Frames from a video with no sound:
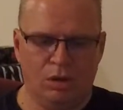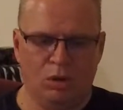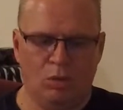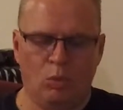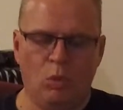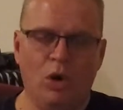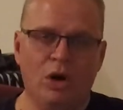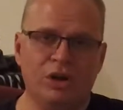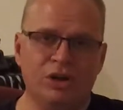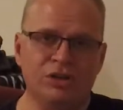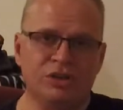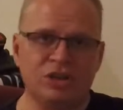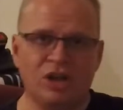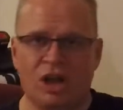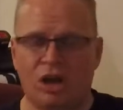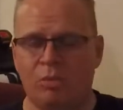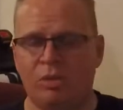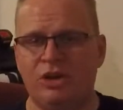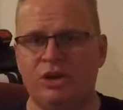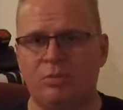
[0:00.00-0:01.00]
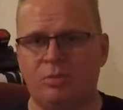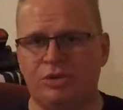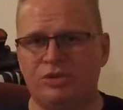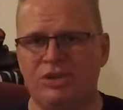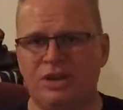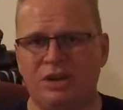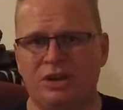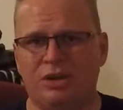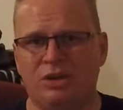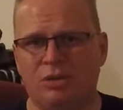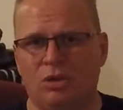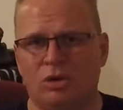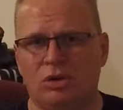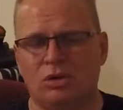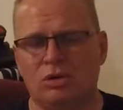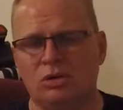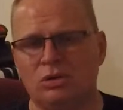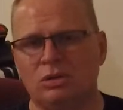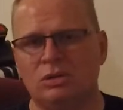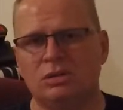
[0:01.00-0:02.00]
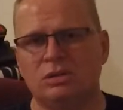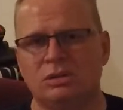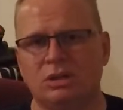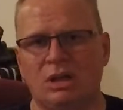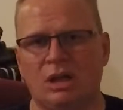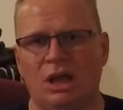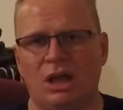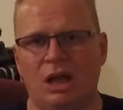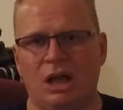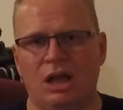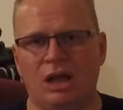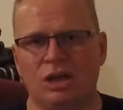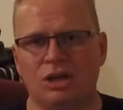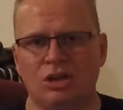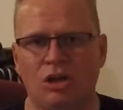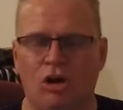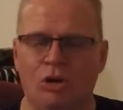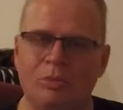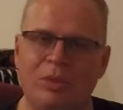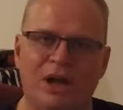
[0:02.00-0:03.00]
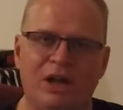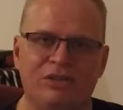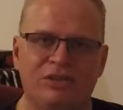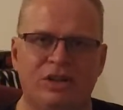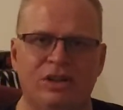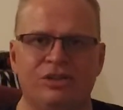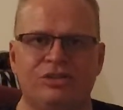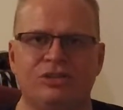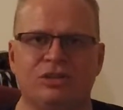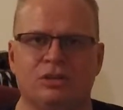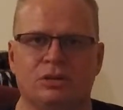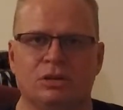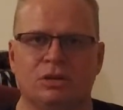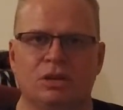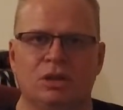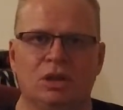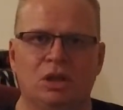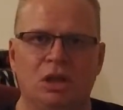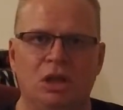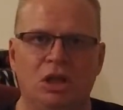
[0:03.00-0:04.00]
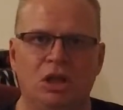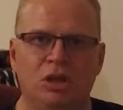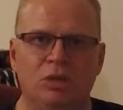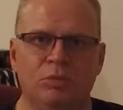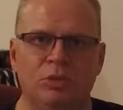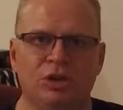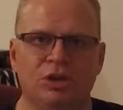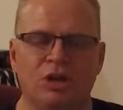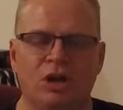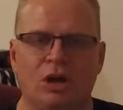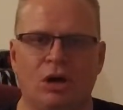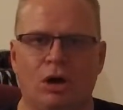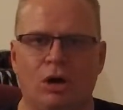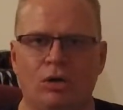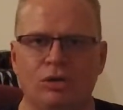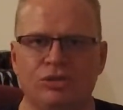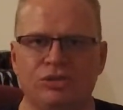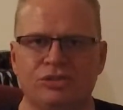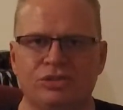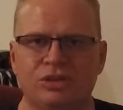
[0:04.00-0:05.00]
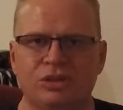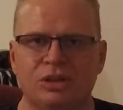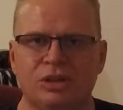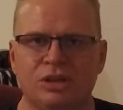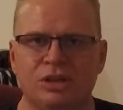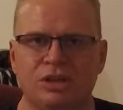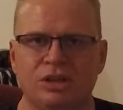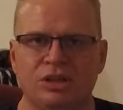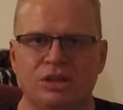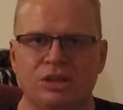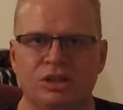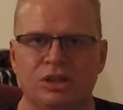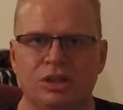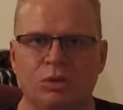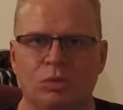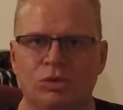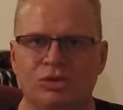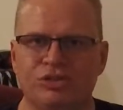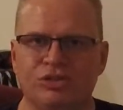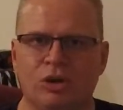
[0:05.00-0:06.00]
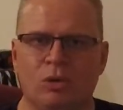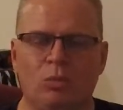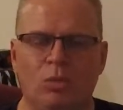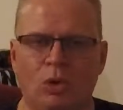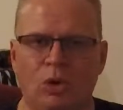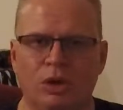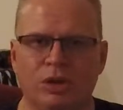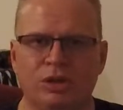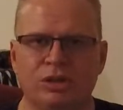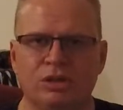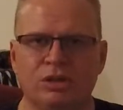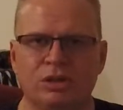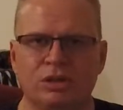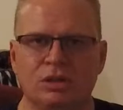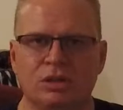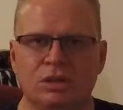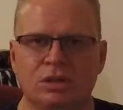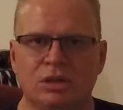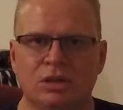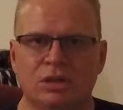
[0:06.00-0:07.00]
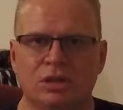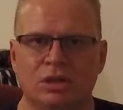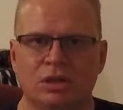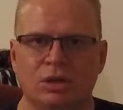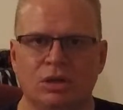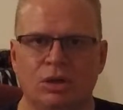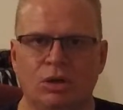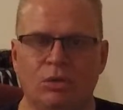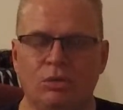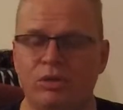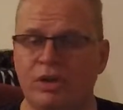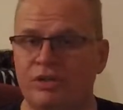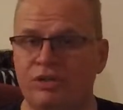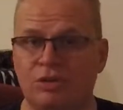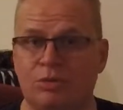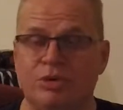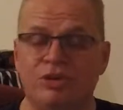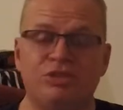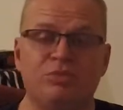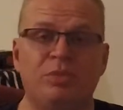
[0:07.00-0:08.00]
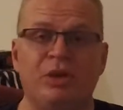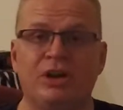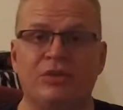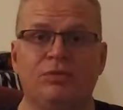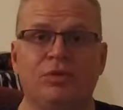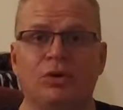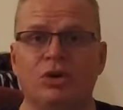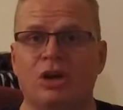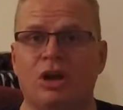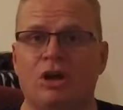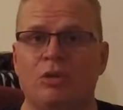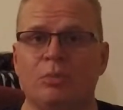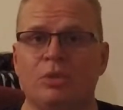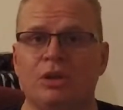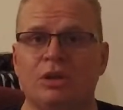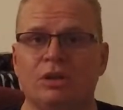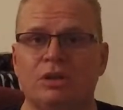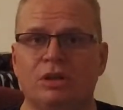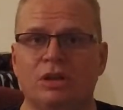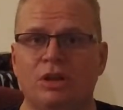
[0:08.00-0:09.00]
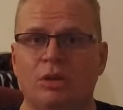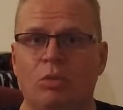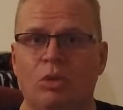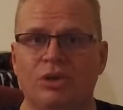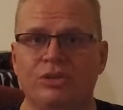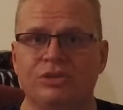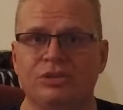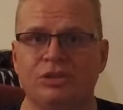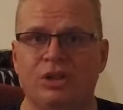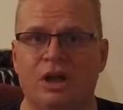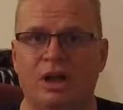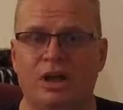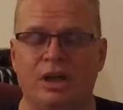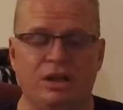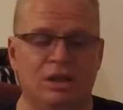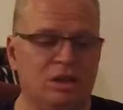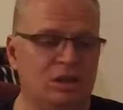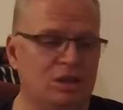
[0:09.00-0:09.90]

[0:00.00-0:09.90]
one comment in particular caught my attention because it was someone who left a respectful comment, and it wasn't like,